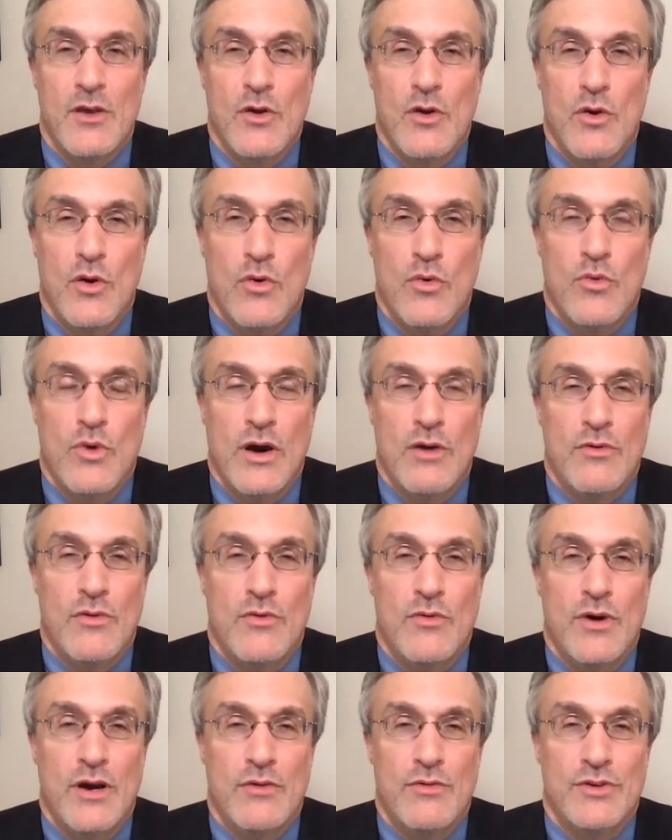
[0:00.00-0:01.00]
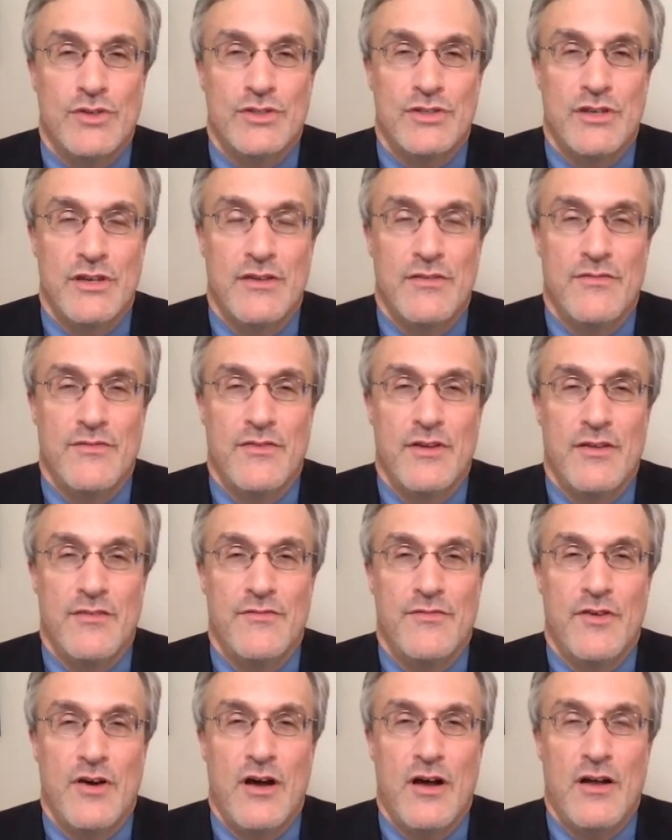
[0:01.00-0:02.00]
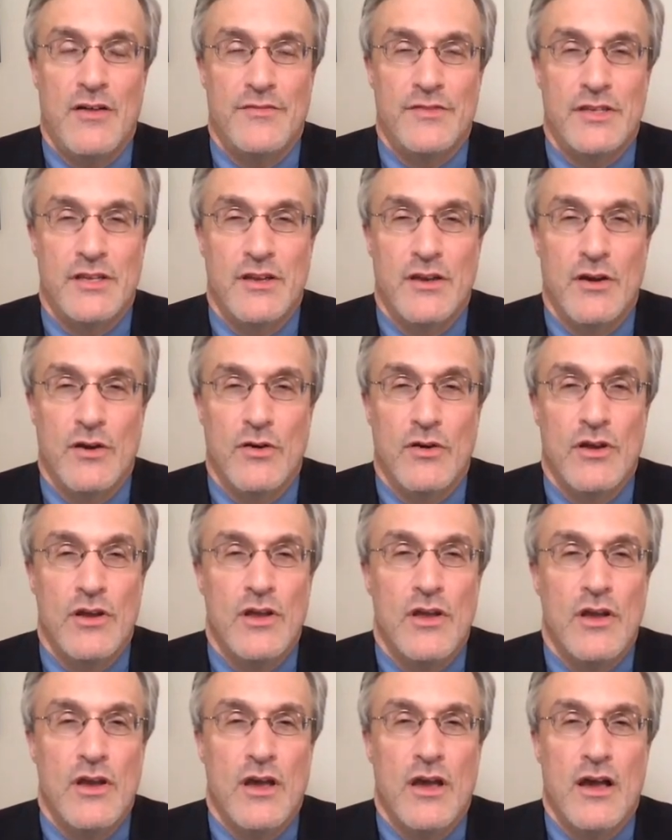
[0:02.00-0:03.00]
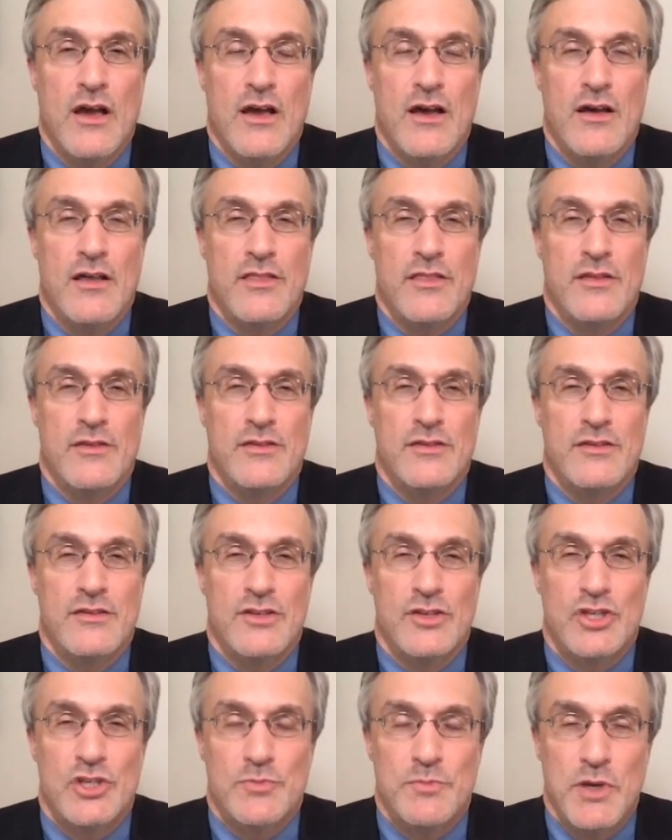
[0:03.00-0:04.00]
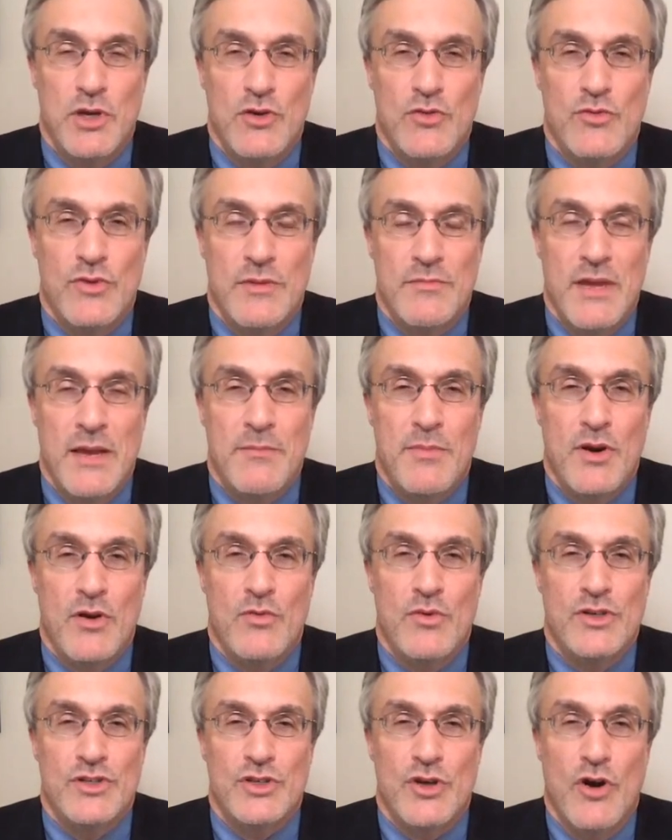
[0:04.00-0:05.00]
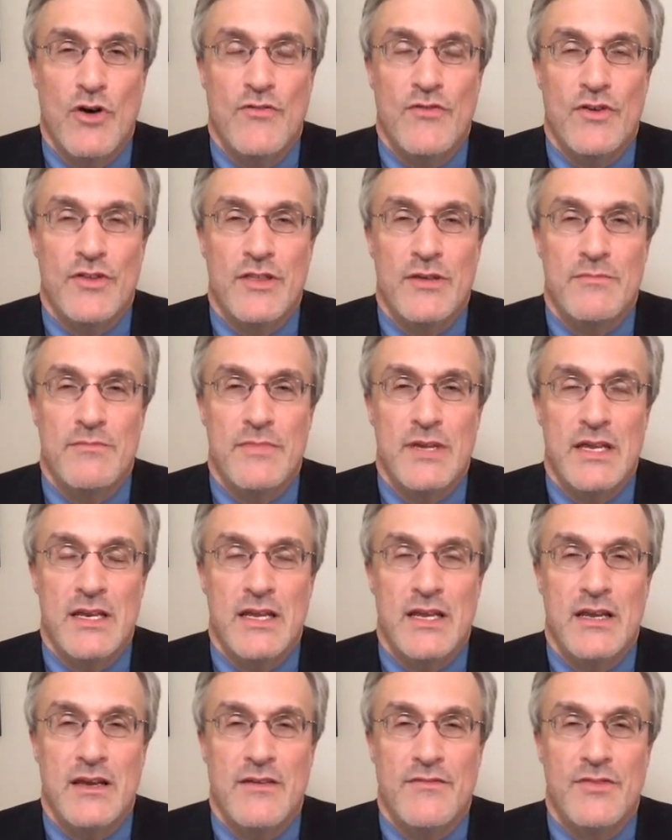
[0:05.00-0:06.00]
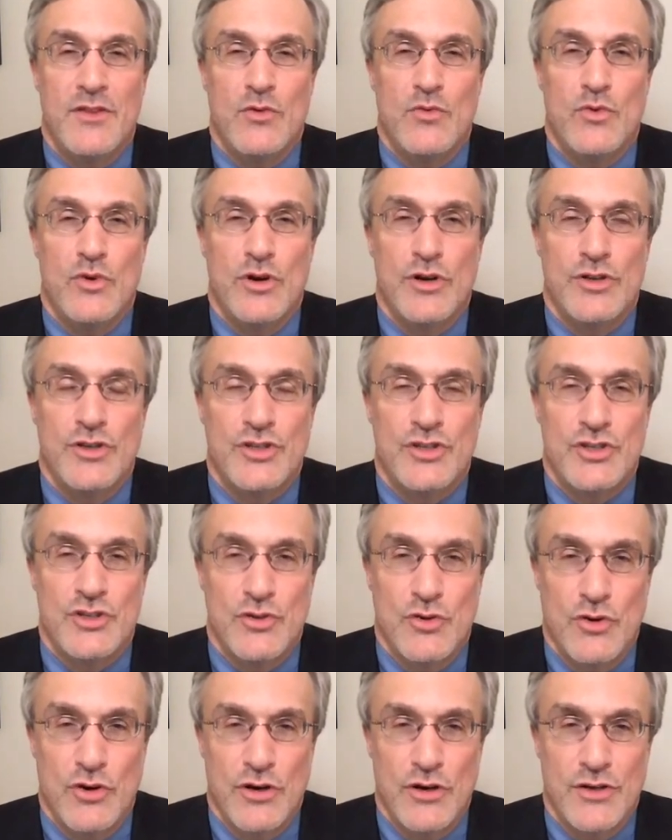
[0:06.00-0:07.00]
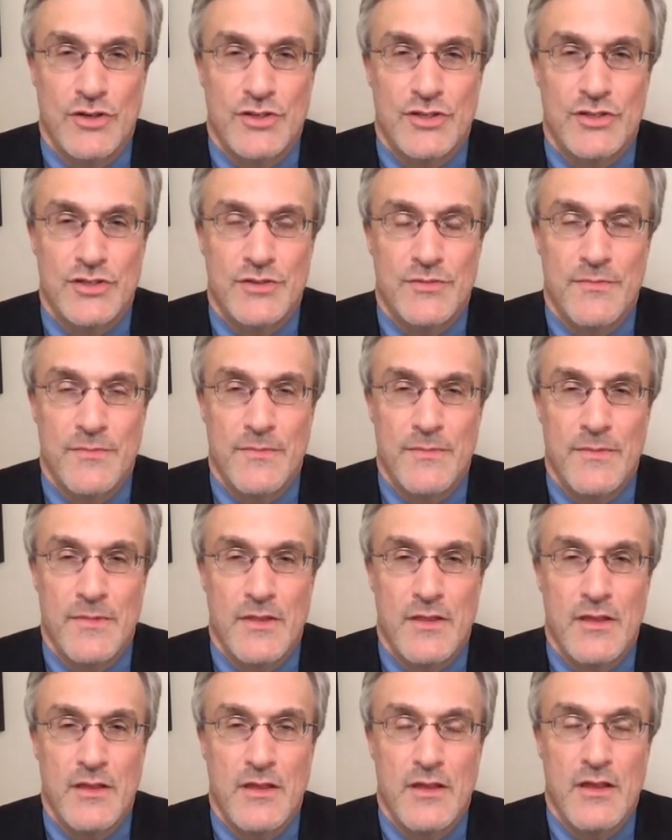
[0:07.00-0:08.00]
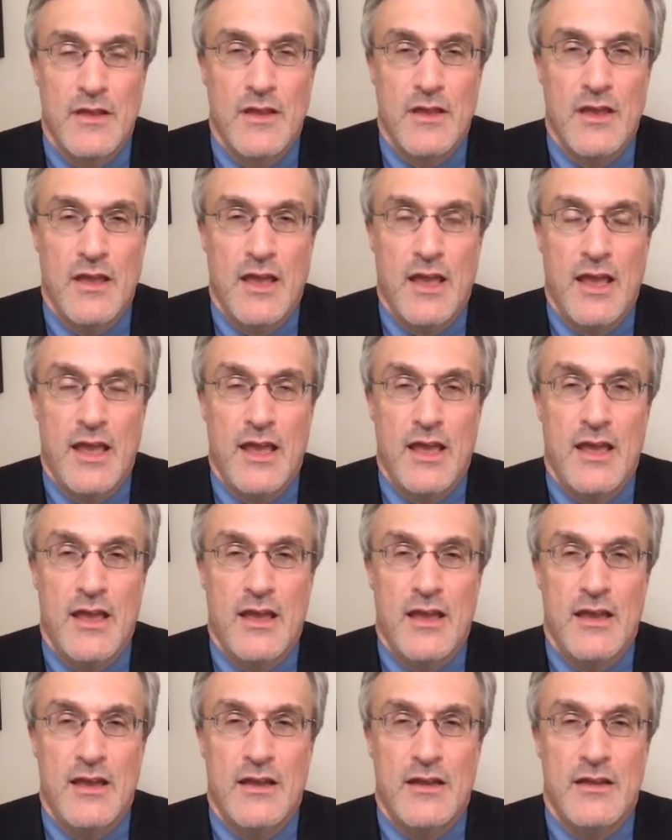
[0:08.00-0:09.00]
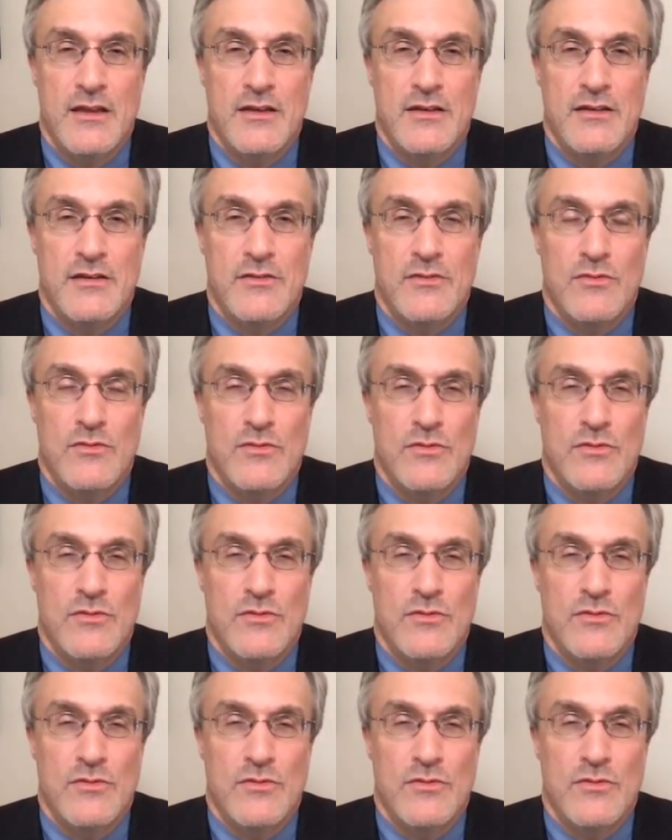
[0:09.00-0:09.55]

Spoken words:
what was involved here. The dispute, remember, was over the meaning of the word source. And